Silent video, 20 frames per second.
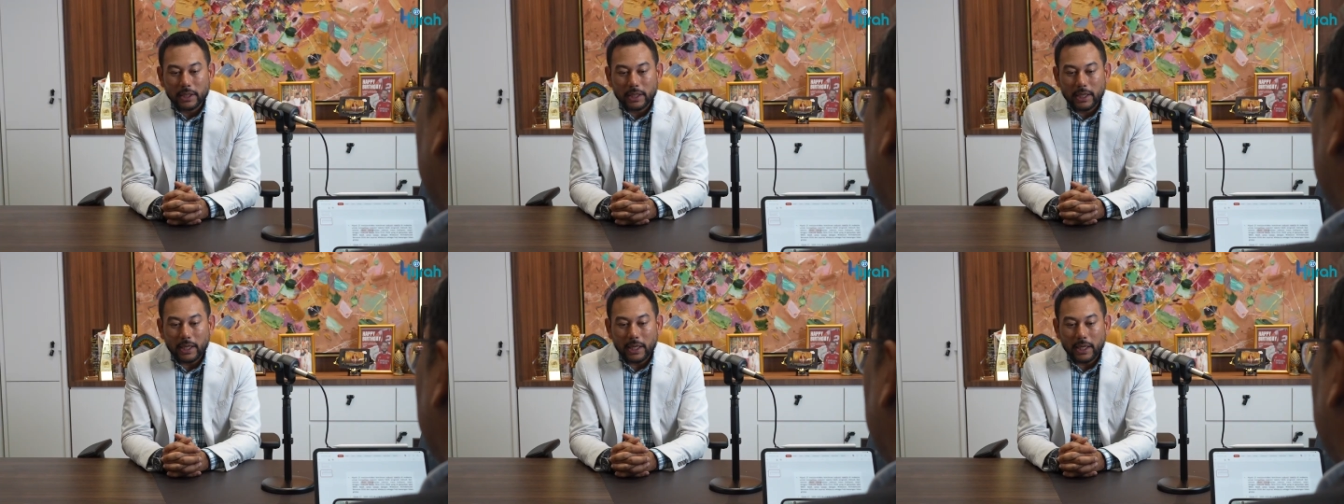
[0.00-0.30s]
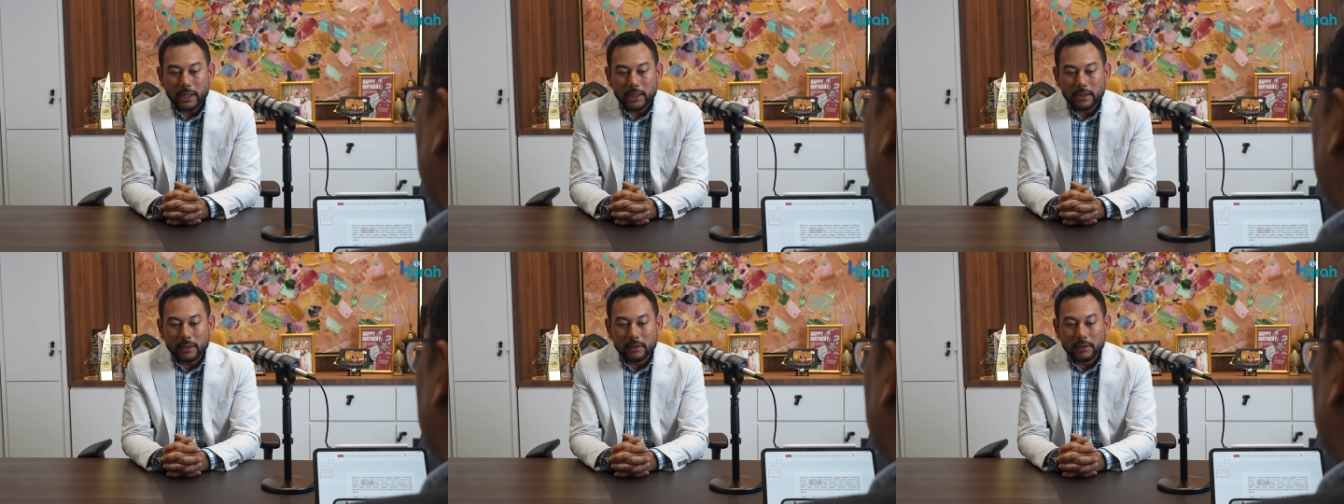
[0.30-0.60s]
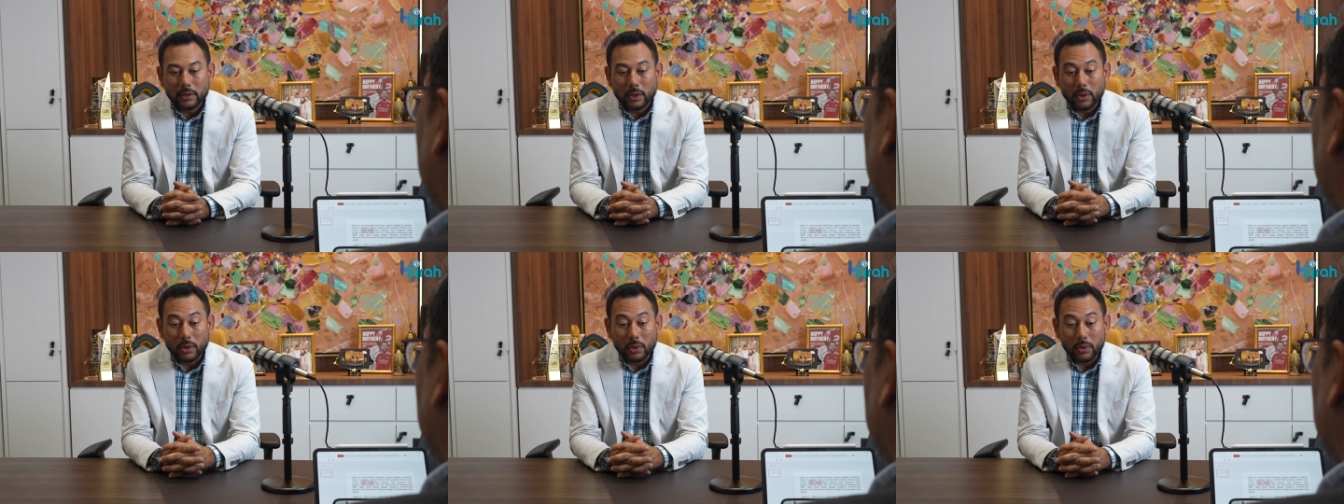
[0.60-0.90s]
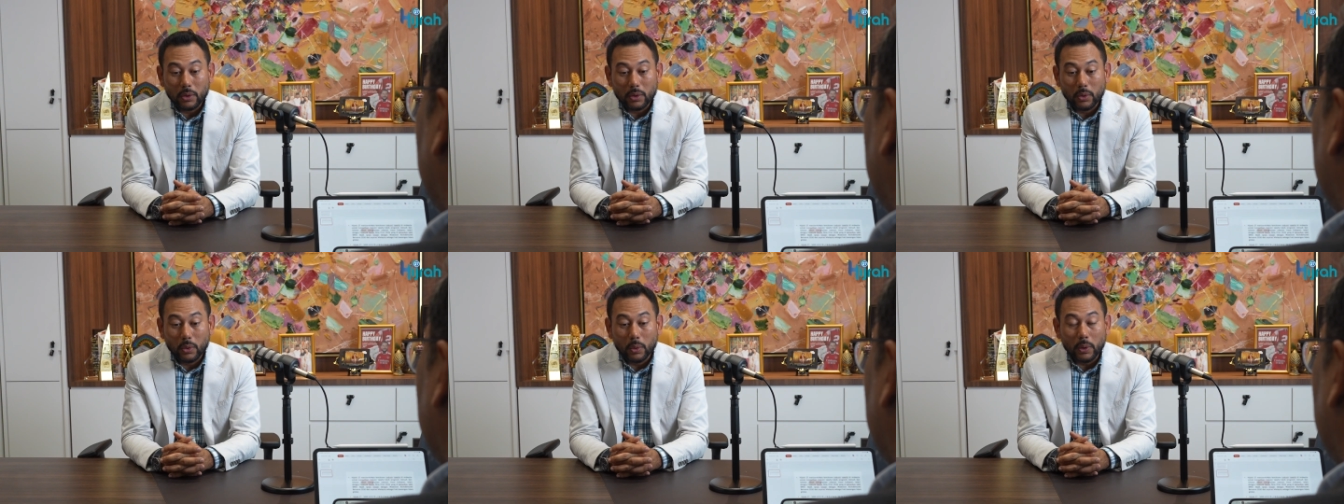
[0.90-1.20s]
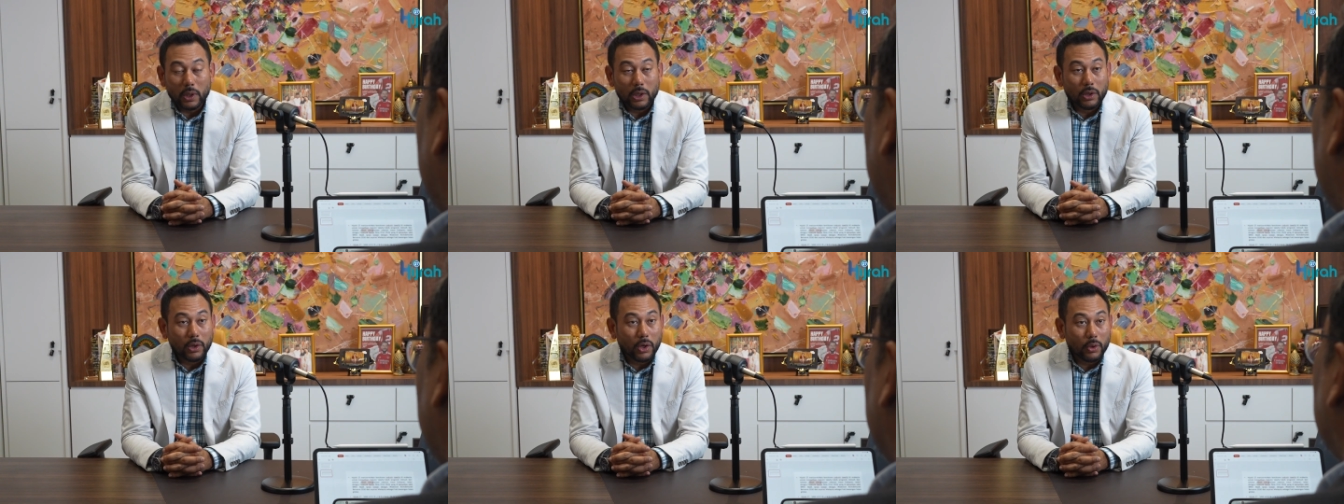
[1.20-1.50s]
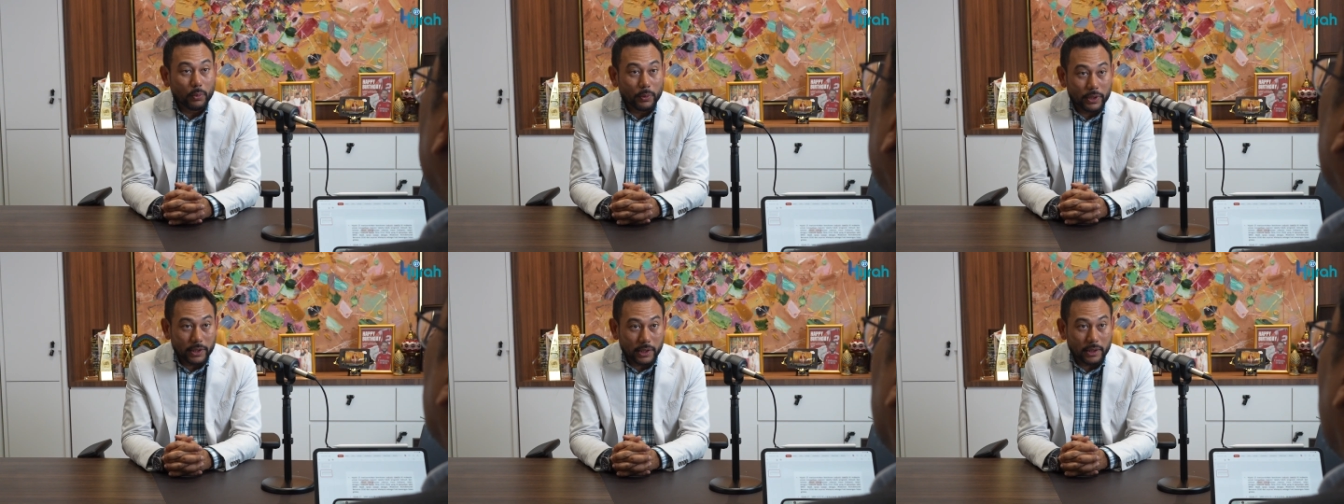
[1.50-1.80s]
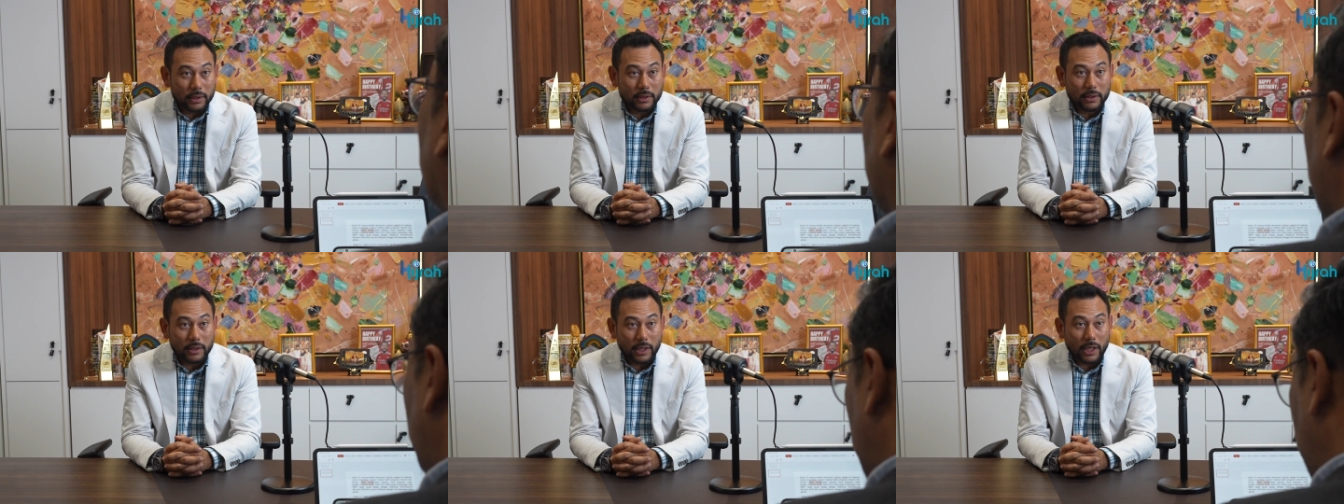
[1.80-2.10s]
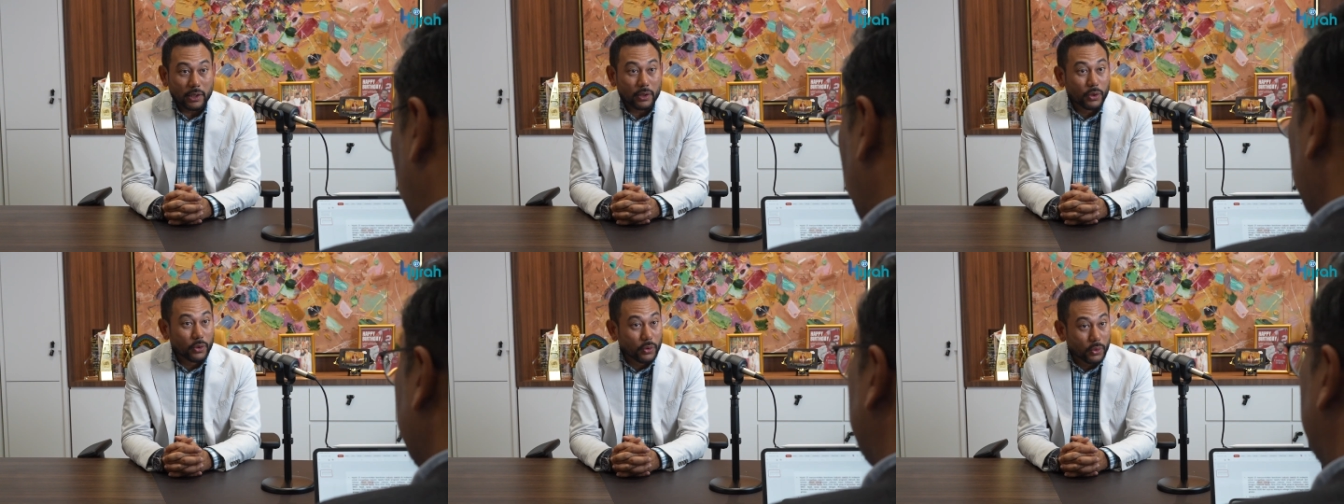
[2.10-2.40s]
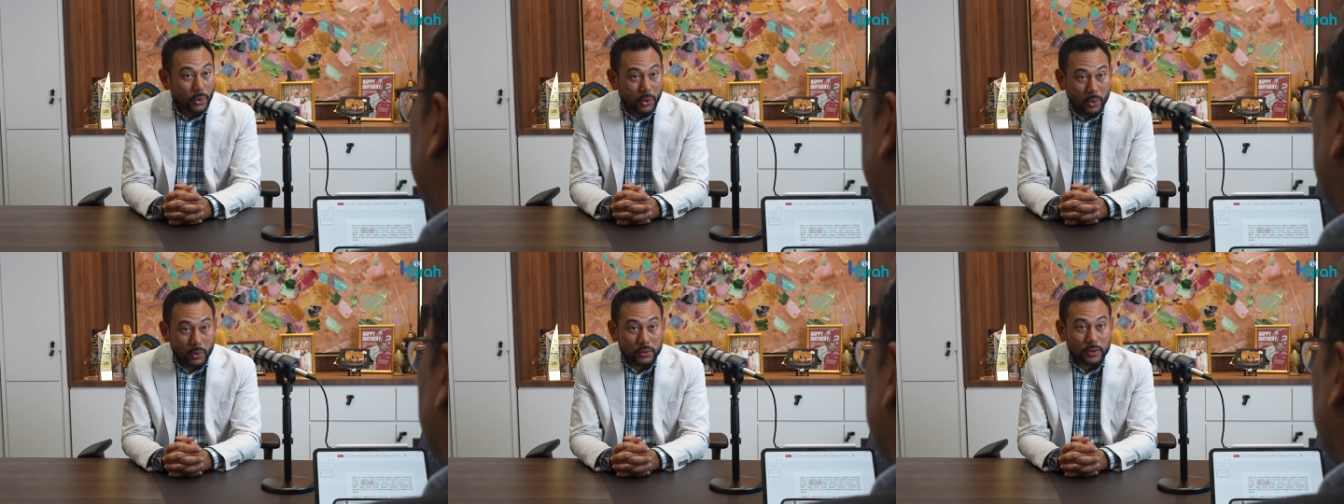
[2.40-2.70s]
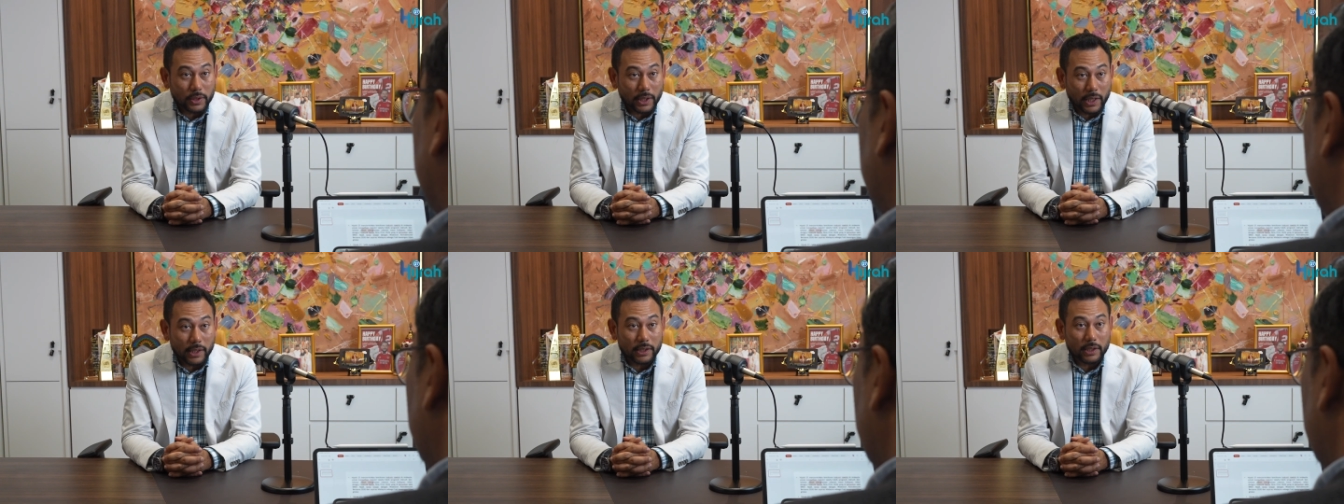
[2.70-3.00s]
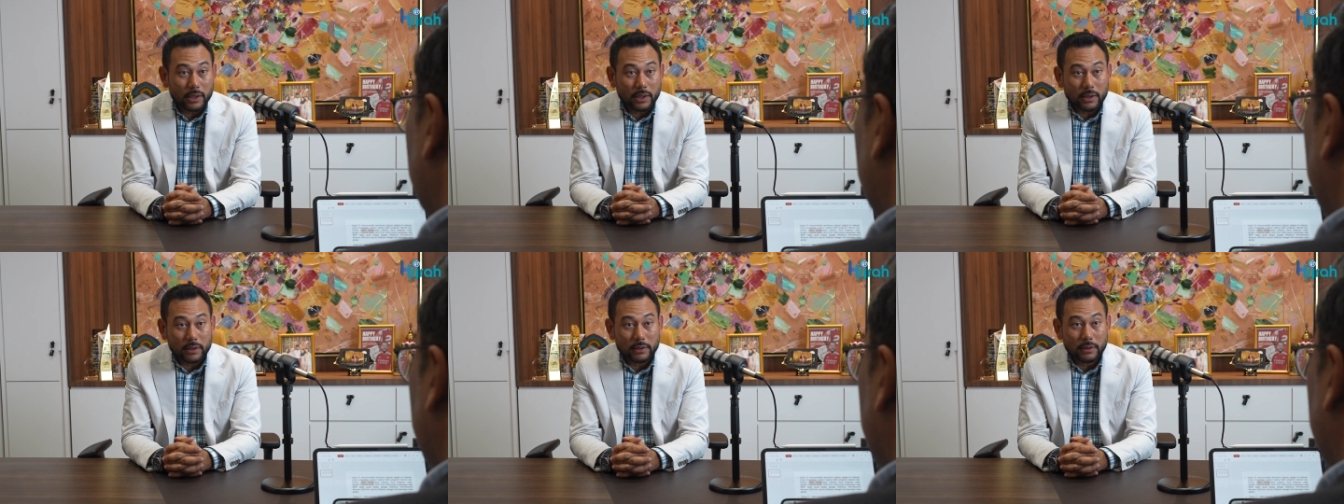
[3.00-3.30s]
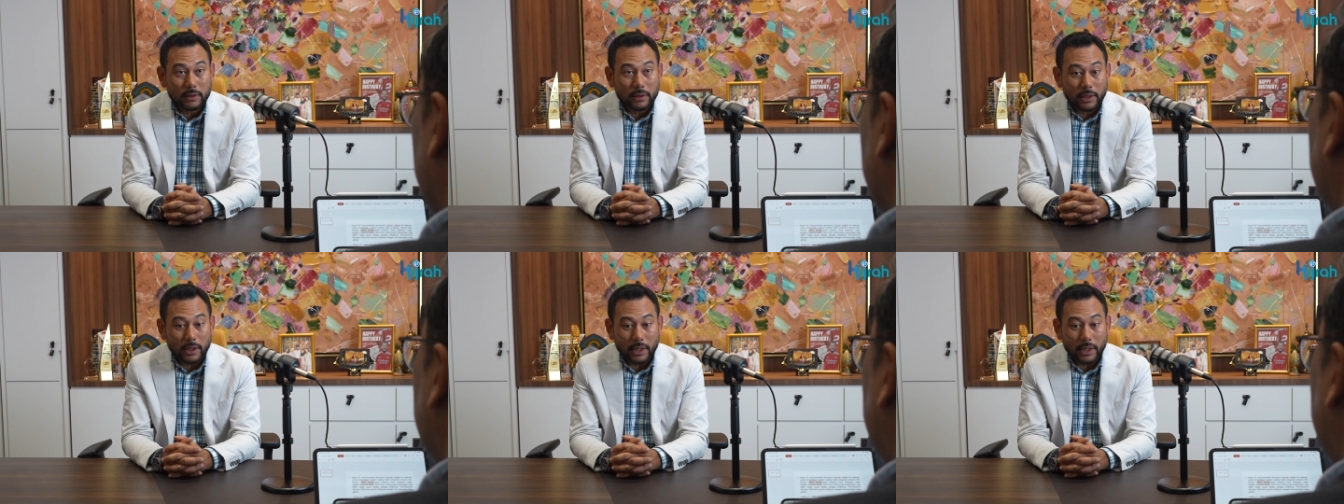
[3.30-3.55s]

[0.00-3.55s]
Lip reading: can go along with it and grow together,